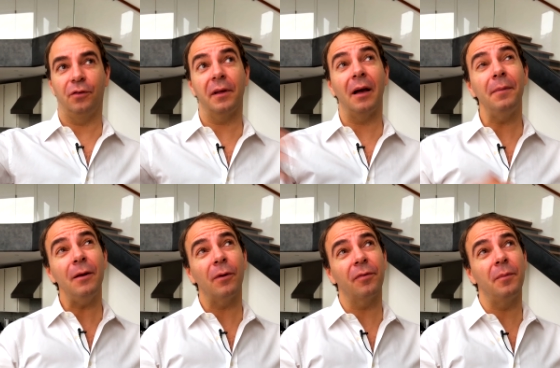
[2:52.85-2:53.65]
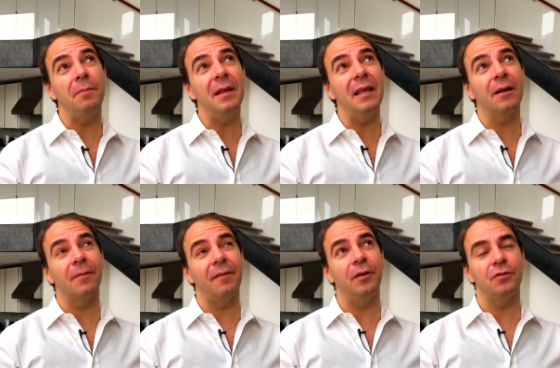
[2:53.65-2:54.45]
So the company went from a million in
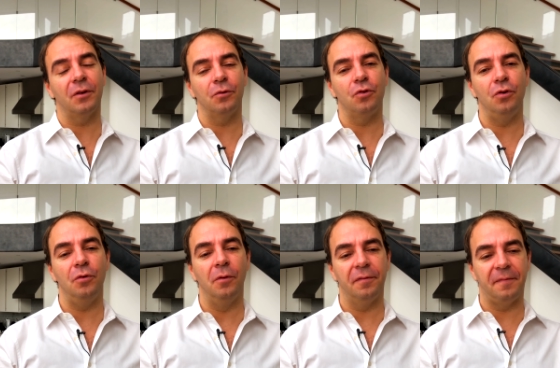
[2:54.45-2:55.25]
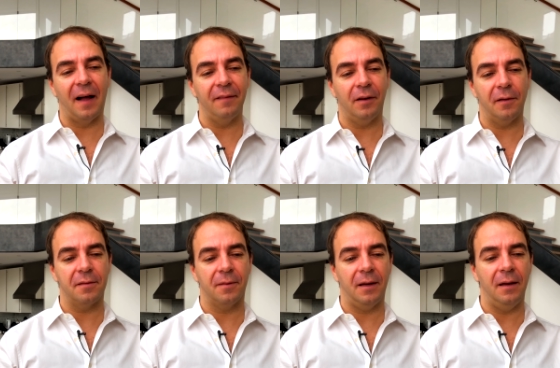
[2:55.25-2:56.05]
revenues in oh two, five in oh
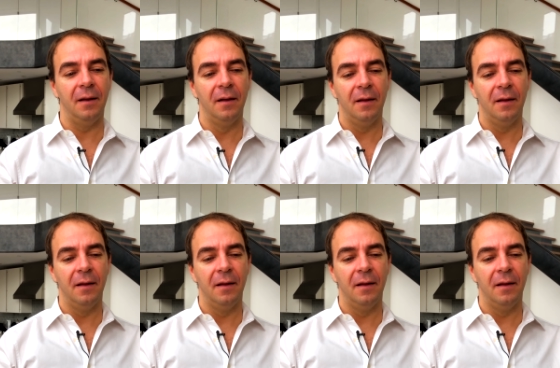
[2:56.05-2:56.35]
three,